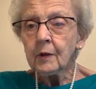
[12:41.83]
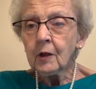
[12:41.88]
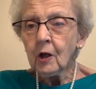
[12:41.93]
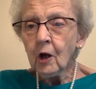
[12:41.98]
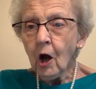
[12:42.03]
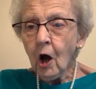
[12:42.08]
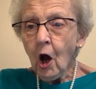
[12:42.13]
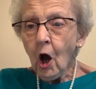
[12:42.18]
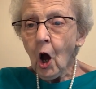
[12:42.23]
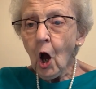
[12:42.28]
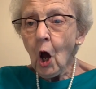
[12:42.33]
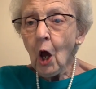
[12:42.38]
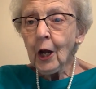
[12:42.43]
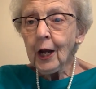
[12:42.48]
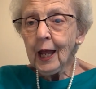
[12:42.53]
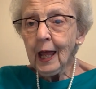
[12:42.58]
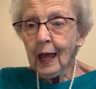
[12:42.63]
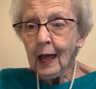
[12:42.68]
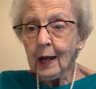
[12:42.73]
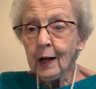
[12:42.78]
God
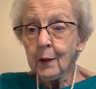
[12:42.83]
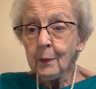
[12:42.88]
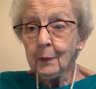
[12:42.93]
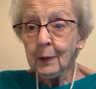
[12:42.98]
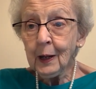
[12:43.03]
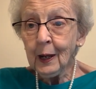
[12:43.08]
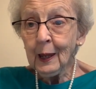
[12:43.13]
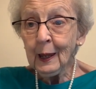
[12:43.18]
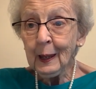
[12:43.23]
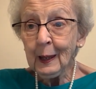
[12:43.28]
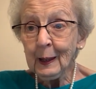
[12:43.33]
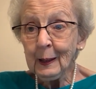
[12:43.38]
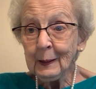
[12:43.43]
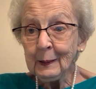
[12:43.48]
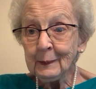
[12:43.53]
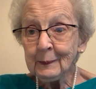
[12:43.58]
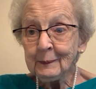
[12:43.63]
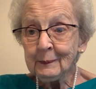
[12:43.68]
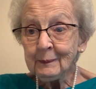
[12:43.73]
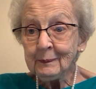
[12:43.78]
had a plan,
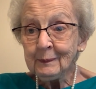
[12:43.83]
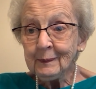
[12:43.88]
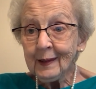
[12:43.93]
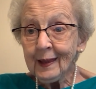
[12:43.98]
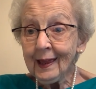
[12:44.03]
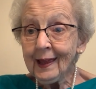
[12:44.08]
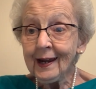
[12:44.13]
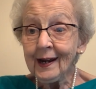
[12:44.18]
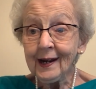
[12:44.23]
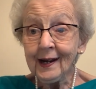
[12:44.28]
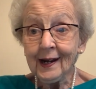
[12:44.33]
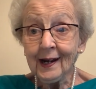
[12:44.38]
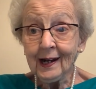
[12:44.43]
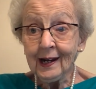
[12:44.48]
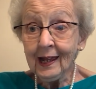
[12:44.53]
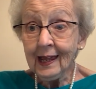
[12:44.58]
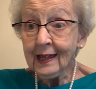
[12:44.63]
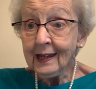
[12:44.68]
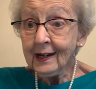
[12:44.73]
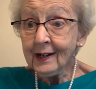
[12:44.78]
and at a
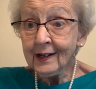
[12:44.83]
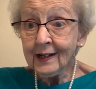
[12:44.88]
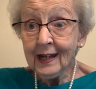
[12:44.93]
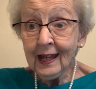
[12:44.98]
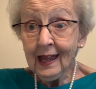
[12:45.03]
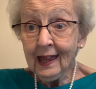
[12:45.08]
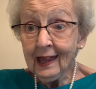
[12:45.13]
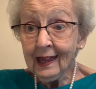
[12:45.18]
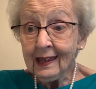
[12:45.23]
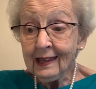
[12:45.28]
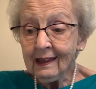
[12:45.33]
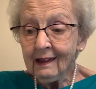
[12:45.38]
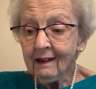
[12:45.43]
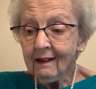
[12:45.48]
later day,